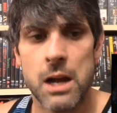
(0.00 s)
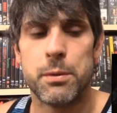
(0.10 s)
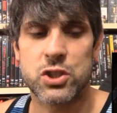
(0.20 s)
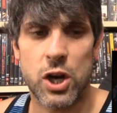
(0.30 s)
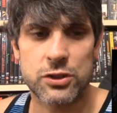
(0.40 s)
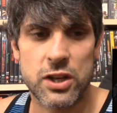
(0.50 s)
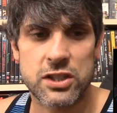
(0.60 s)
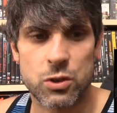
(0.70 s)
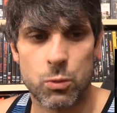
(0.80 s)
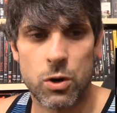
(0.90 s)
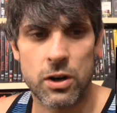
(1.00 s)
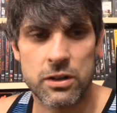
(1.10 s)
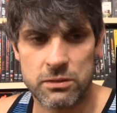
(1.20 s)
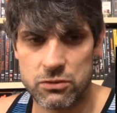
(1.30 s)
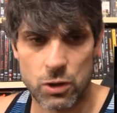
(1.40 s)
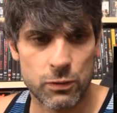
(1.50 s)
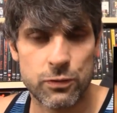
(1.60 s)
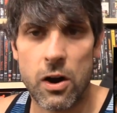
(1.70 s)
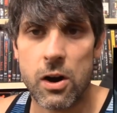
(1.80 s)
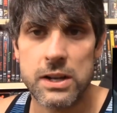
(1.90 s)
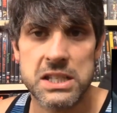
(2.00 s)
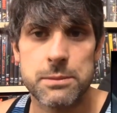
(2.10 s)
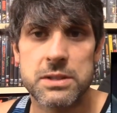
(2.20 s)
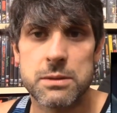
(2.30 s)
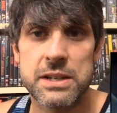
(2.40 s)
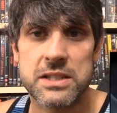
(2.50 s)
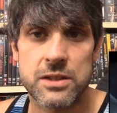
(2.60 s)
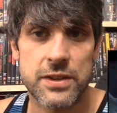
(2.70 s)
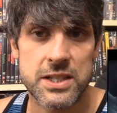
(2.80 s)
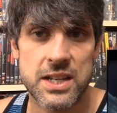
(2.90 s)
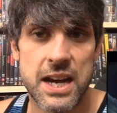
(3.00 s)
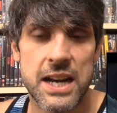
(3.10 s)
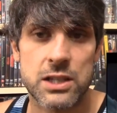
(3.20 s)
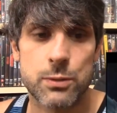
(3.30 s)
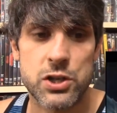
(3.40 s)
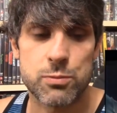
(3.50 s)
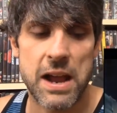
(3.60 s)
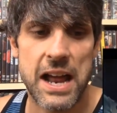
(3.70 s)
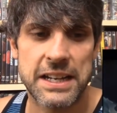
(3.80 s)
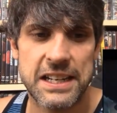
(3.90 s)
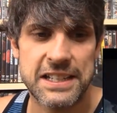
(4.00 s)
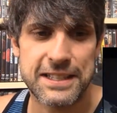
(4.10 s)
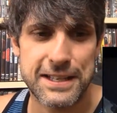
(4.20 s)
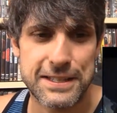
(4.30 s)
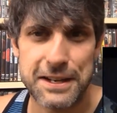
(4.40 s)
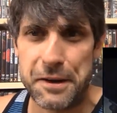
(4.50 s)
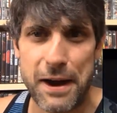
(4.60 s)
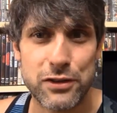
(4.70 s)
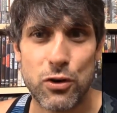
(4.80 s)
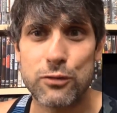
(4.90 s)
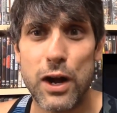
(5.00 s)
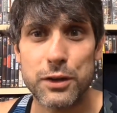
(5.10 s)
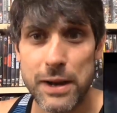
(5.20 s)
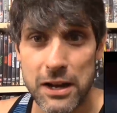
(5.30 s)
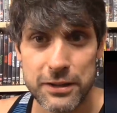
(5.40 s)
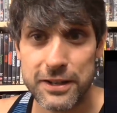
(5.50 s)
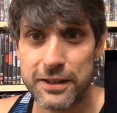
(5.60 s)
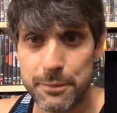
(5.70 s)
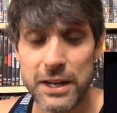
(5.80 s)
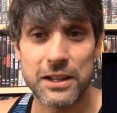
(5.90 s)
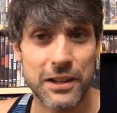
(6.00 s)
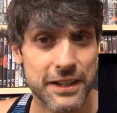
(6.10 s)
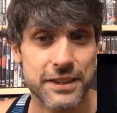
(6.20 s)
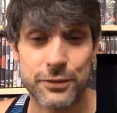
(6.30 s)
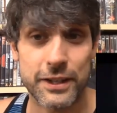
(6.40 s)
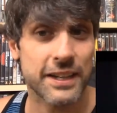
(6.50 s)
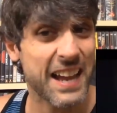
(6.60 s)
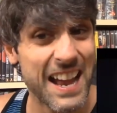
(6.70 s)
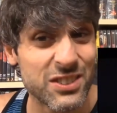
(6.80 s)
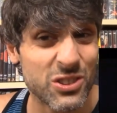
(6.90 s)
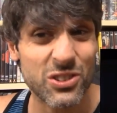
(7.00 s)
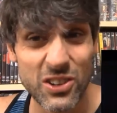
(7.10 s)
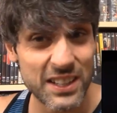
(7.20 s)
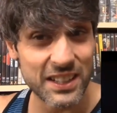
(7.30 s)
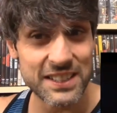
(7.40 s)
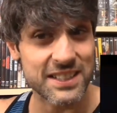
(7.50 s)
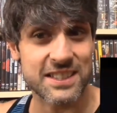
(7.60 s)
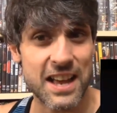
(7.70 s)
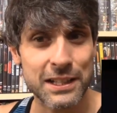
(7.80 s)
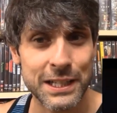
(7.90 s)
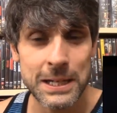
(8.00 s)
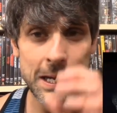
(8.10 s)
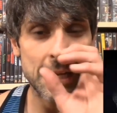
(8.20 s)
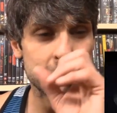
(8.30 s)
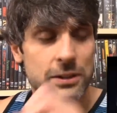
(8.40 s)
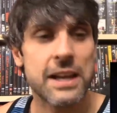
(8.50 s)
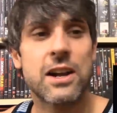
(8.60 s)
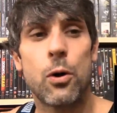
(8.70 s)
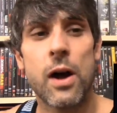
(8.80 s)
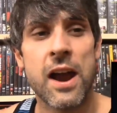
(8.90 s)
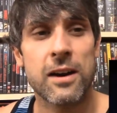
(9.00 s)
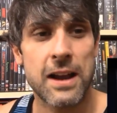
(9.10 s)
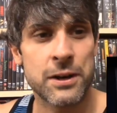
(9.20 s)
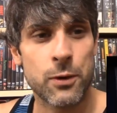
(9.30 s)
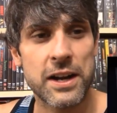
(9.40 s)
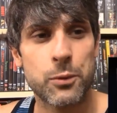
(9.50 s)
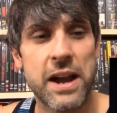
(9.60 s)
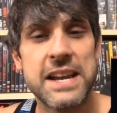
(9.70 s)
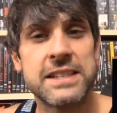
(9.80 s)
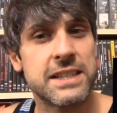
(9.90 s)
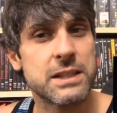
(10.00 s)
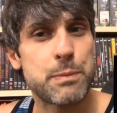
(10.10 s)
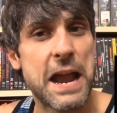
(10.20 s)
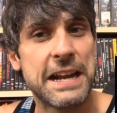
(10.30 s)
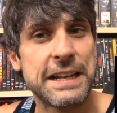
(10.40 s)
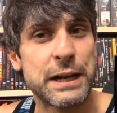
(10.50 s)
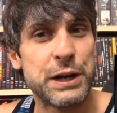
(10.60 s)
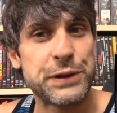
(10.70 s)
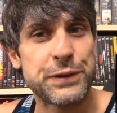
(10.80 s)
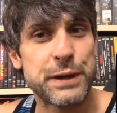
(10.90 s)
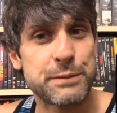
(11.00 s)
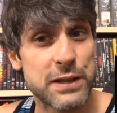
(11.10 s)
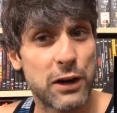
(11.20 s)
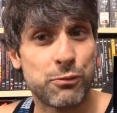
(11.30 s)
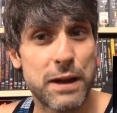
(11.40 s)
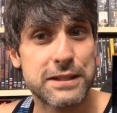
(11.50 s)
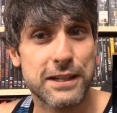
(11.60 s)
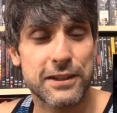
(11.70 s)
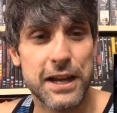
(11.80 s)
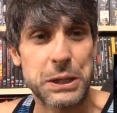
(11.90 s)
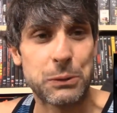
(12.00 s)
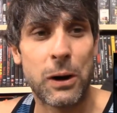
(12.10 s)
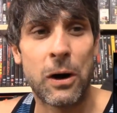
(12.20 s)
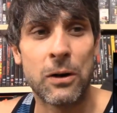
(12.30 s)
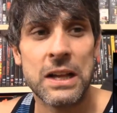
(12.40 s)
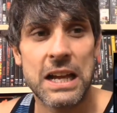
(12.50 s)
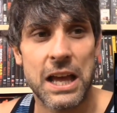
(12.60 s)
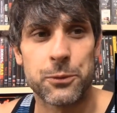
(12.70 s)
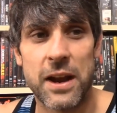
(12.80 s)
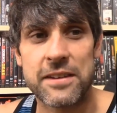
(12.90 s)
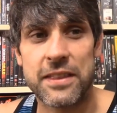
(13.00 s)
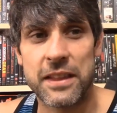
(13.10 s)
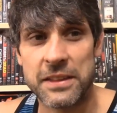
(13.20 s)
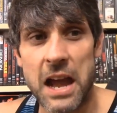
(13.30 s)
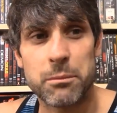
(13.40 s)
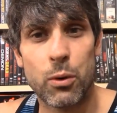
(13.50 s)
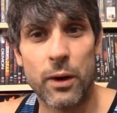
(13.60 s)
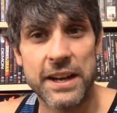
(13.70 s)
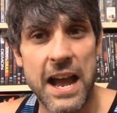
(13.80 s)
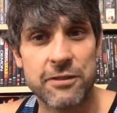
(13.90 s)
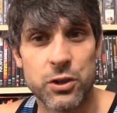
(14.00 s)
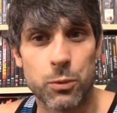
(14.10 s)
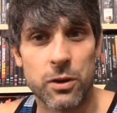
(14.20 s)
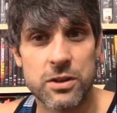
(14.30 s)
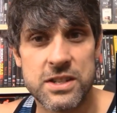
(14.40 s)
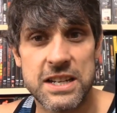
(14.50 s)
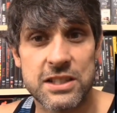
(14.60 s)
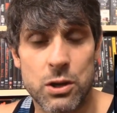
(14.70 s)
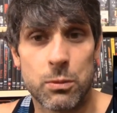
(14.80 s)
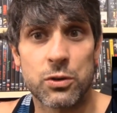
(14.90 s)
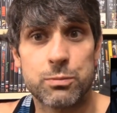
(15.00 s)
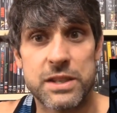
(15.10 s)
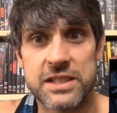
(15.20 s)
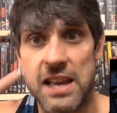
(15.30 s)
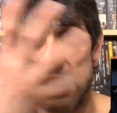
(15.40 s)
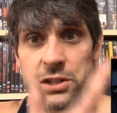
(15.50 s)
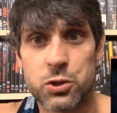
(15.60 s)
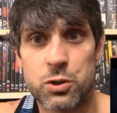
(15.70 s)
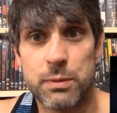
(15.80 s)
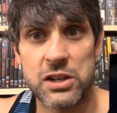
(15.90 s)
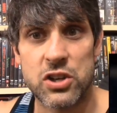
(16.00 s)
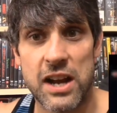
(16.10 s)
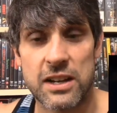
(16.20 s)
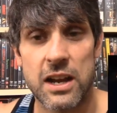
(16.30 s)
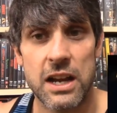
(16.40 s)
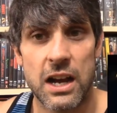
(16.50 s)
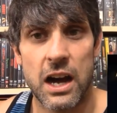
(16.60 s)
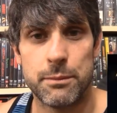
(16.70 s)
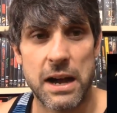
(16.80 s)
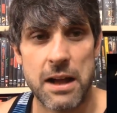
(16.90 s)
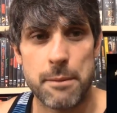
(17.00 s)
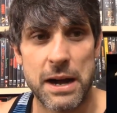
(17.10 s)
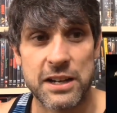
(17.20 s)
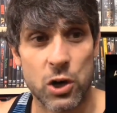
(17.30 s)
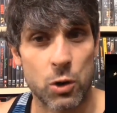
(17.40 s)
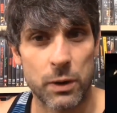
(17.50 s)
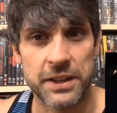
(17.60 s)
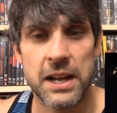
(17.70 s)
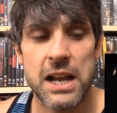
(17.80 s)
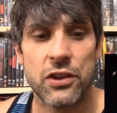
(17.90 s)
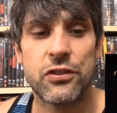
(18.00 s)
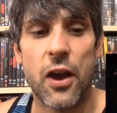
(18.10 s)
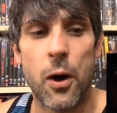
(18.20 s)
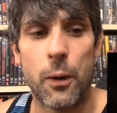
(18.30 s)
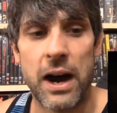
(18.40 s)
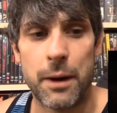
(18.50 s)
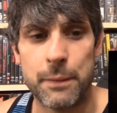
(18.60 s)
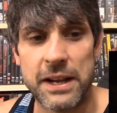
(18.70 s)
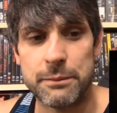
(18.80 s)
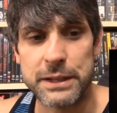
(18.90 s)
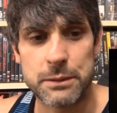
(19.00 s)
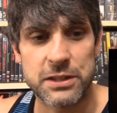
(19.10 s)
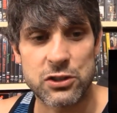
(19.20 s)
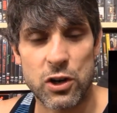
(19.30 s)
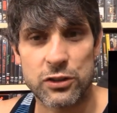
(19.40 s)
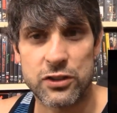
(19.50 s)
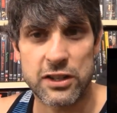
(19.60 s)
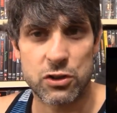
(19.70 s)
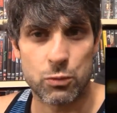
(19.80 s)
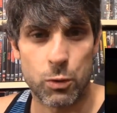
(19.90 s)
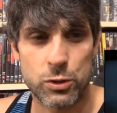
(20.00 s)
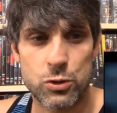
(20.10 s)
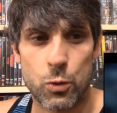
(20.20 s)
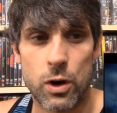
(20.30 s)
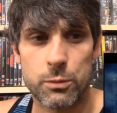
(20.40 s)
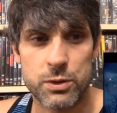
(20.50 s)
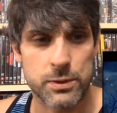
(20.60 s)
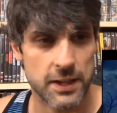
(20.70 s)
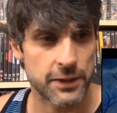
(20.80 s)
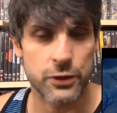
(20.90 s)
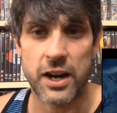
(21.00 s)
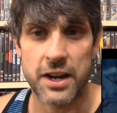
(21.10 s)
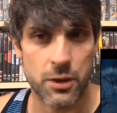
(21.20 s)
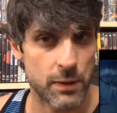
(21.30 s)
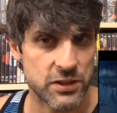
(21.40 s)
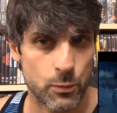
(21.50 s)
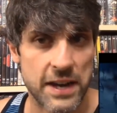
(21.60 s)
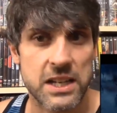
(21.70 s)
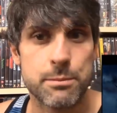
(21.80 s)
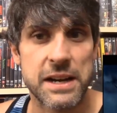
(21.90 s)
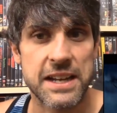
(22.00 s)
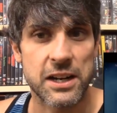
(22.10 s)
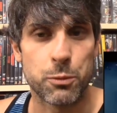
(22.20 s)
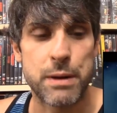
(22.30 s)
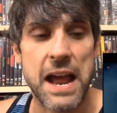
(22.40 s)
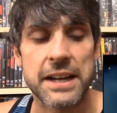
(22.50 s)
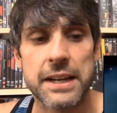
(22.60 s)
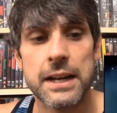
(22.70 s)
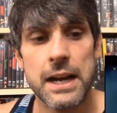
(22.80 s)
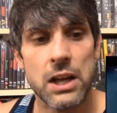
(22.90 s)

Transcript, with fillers: But Charles Dexter Ward drove far. He seems to be a sophisticated rich man, and he says, you know, I drove all the way out here. I'm gonna look at the freaking castle, at least to sell it. So they go there, and right away he sees a painting of himself basically on the wall, and right in that point afterwards, he is almost possessed by Jack, uh, by uh, by Curwen. So um, it becomes that Charles Dexter's war story, which was later done in the Resurrected by Dan O'Bannon.